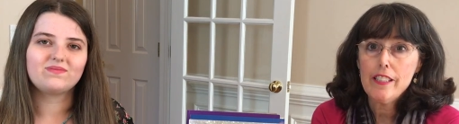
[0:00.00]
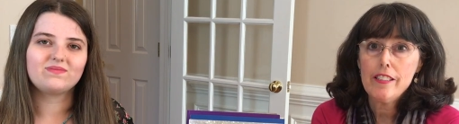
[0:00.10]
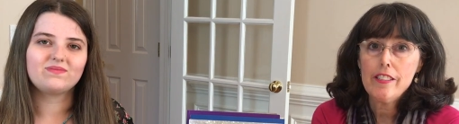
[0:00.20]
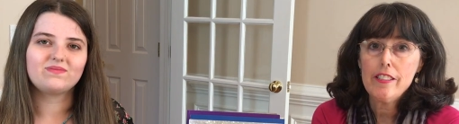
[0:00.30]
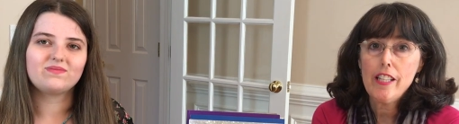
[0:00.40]

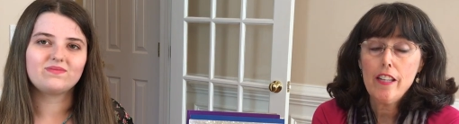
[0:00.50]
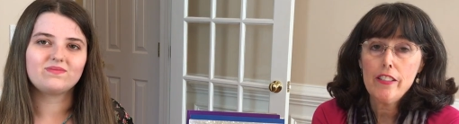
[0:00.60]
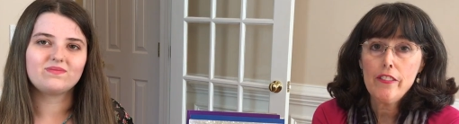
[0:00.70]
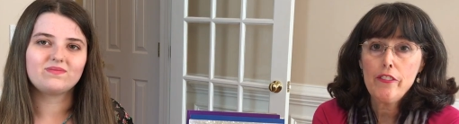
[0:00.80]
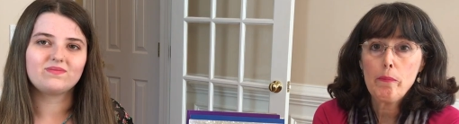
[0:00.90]
Speaker 1: is
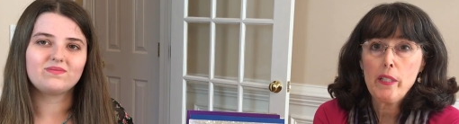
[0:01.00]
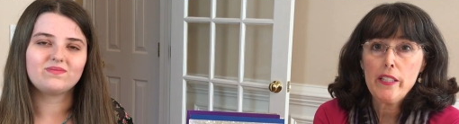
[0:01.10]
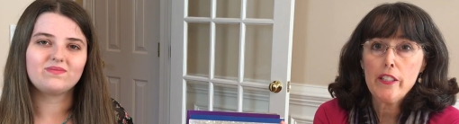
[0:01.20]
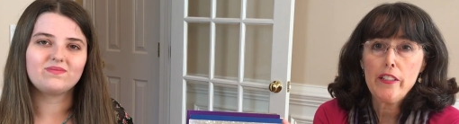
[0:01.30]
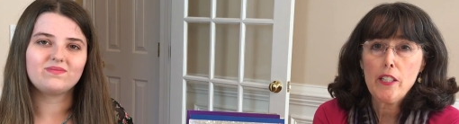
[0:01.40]
sounding
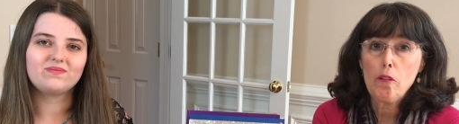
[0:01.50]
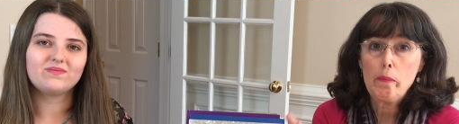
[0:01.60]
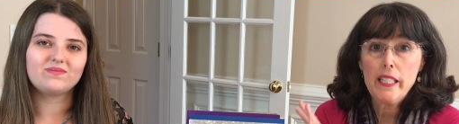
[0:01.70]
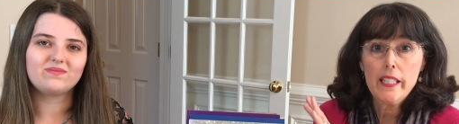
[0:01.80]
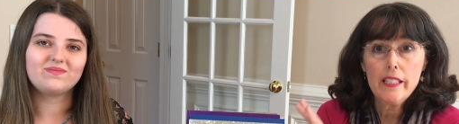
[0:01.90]
familiar, the
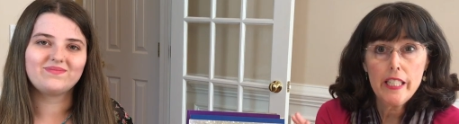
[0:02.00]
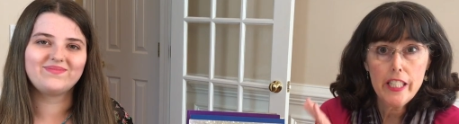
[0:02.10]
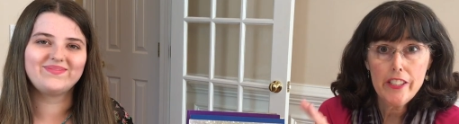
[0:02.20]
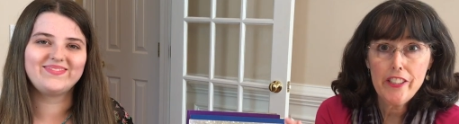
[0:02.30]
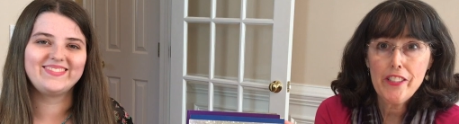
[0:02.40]
obedience
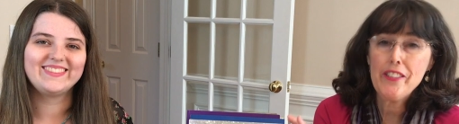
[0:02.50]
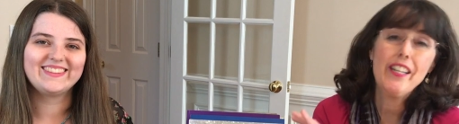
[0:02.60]
issue